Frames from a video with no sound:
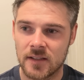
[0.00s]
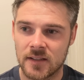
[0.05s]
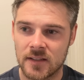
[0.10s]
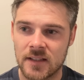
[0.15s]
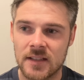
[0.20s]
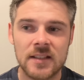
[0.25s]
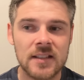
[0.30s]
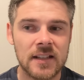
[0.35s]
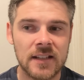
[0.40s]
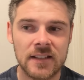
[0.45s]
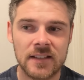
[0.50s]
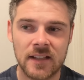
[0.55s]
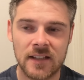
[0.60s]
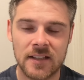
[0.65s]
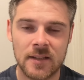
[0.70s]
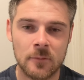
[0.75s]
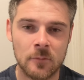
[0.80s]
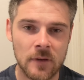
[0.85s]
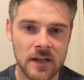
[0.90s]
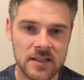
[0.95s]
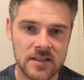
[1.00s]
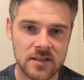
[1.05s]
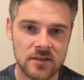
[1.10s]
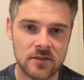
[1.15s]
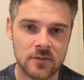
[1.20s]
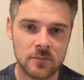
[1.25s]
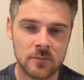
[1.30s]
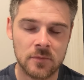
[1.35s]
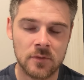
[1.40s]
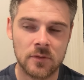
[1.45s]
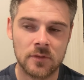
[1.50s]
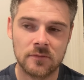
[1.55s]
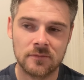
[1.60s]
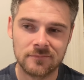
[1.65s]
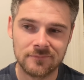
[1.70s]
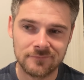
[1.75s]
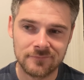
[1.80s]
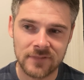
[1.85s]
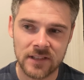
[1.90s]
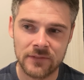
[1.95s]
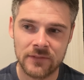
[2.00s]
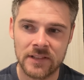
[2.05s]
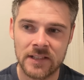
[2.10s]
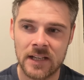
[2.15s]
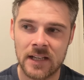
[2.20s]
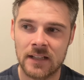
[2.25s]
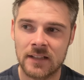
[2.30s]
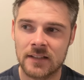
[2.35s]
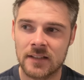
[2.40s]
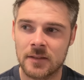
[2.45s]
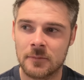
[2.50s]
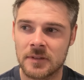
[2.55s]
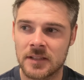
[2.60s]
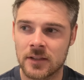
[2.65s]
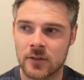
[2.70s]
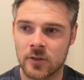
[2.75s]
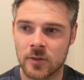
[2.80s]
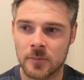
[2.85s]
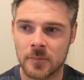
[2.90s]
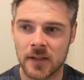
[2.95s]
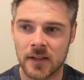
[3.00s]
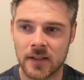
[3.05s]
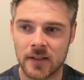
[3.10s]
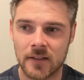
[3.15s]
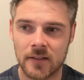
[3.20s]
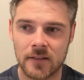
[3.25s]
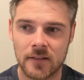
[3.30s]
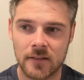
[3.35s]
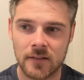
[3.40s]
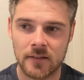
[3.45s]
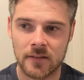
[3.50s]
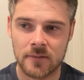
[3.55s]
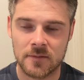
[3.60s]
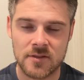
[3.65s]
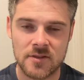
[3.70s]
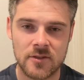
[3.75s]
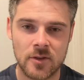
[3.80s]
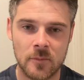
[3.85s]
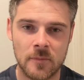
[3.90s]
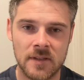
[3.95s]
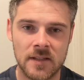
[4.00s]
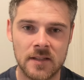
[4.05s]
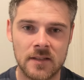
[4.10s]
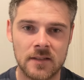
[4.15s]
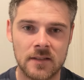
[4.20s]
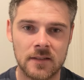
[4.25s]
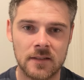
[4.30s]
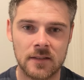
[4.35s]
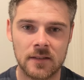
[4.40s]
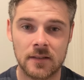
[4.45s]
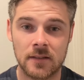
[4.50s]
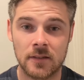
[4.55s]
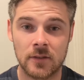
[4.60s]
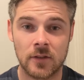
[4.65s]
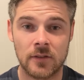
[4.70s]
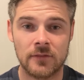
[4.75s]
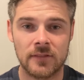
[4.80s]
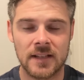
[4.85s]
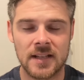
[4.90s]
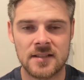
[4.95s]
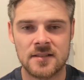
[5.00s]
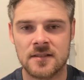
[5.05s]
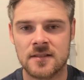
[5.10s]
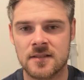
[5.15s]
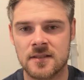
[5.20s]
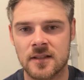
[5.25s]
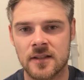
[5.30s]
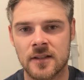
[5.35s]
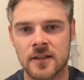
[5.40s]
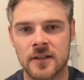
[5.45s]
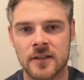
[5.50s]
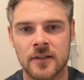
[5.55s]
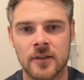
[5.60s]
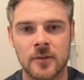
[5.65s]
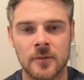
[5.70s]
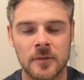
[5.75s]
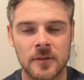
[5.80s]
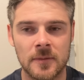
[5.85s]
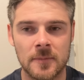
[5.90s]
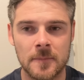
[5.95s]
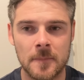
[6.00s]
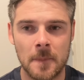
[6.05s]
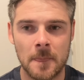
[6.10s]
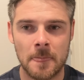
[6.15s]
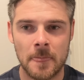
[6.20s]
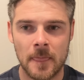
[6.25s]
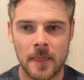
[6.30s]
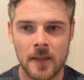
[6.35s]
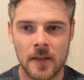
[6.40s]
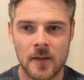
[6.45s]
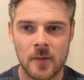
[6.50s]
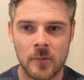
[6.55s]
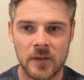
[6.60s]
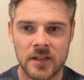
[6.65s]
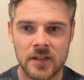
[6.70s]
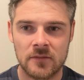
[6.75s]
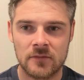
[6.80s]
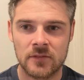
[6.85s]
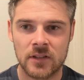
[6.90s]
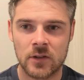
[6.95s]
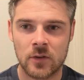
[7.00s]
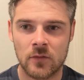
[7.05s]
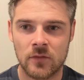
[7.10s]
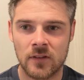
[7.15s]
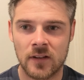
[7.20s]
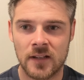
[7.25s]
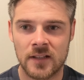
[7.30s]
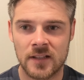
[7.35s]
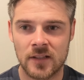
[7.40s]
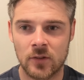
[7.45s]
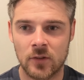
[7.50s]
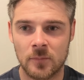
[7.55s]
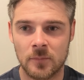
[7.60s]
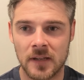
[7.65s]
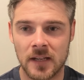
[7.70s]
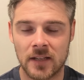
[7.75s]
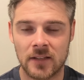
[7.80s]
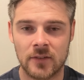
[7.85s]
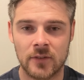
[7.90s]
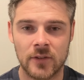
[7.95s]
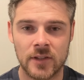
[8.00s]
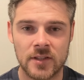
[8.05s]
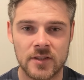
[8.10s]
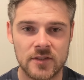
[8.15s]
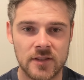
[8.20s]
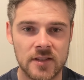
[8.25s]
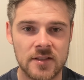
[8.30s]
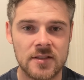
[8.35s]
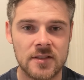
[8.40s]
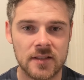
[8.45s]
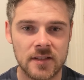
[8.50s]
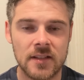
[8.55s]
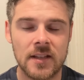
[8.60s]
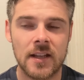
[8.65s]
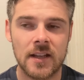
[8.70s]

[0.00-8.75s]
you'd think that you wasted them, but in reality, when you look back, there's so many life lessons there, and when you recover and you look back in hindsight, it's like,